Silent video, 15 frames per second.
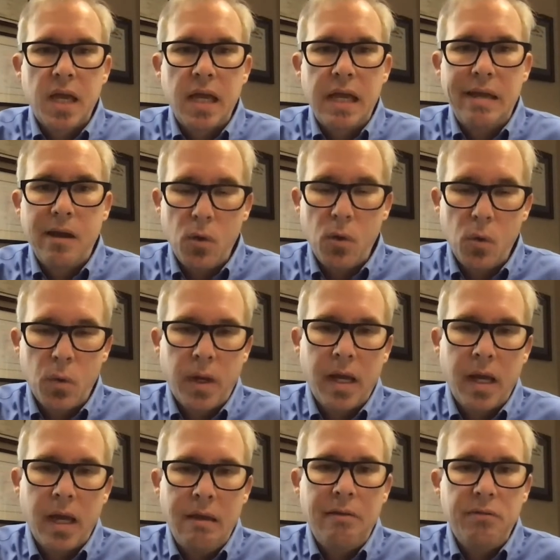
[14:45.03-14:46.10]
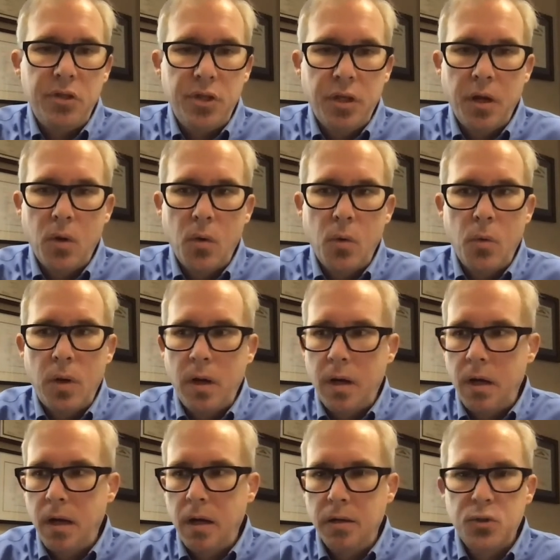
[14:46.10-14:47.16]
to say, okay,
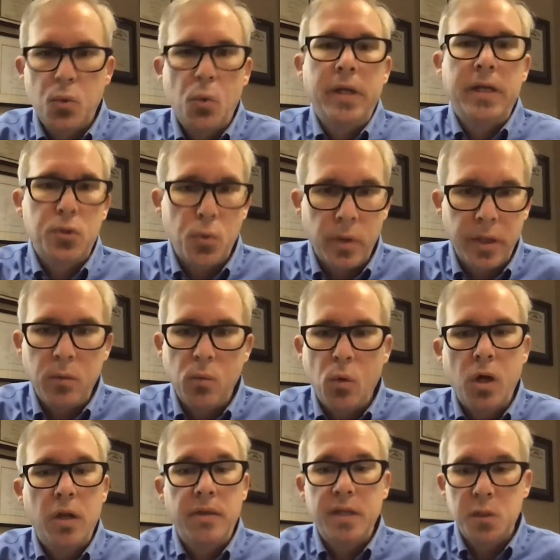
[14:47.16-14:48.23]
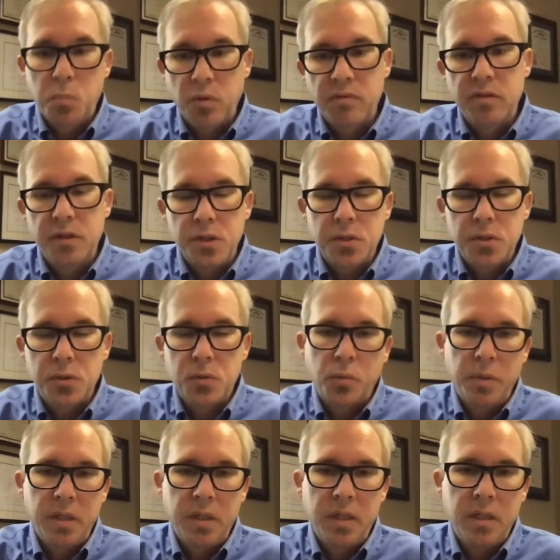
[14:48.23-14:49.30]
2021, these provisions will
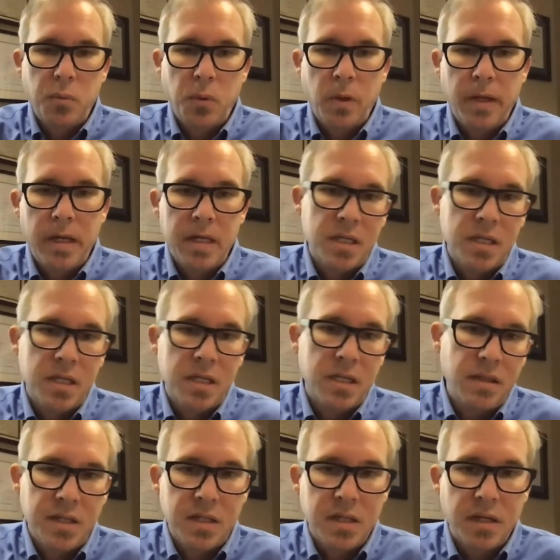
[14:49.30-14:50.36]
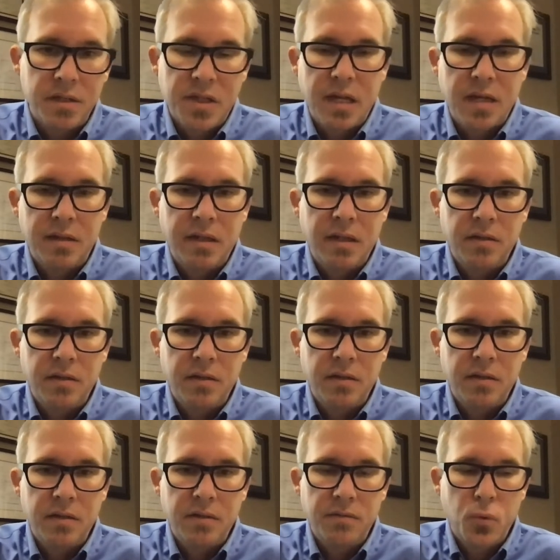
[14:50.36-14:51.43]
be in place and they sunset at the end
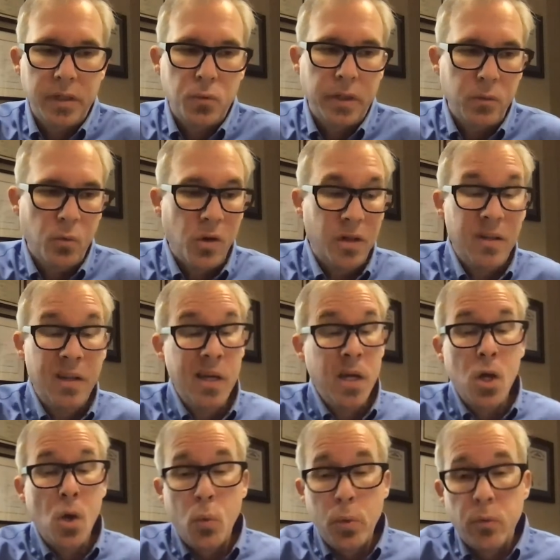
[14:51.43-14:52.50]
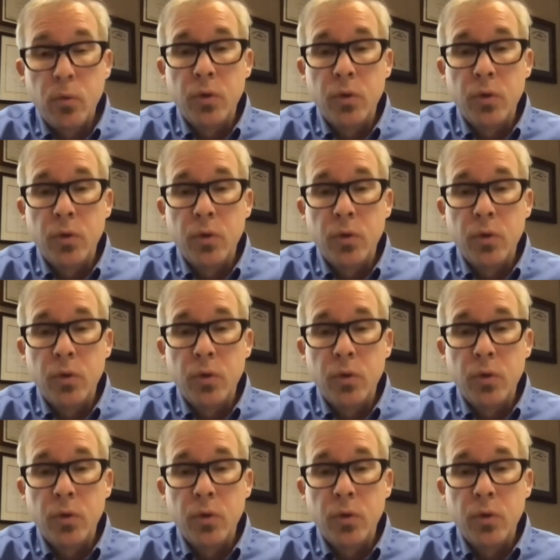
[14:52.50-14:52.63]
of 2021.